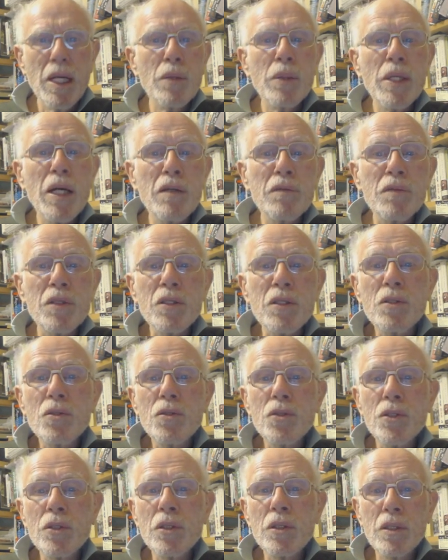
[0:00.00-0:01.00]
Now we have to
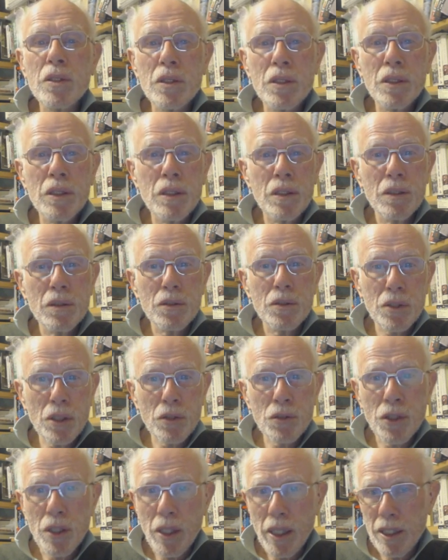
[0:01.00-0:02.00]
consider the
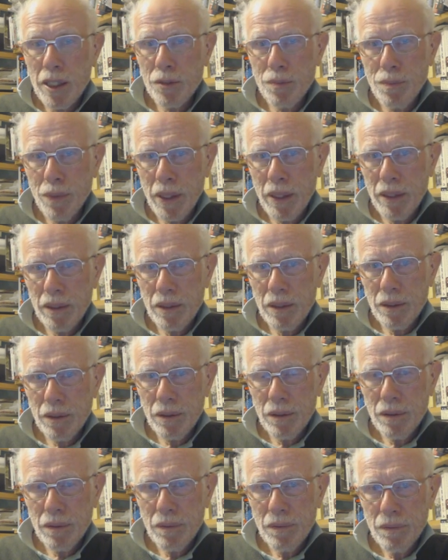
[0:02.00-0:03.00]
social
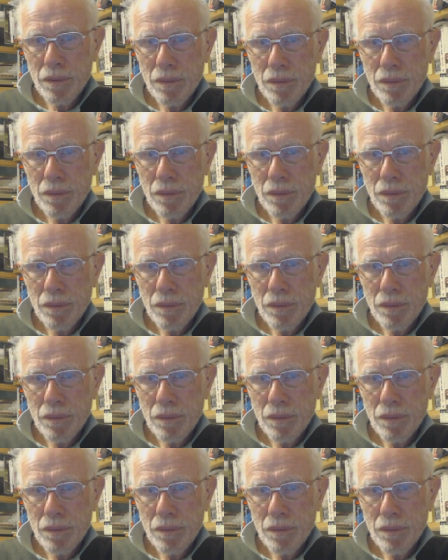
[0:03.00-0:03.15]
aspect.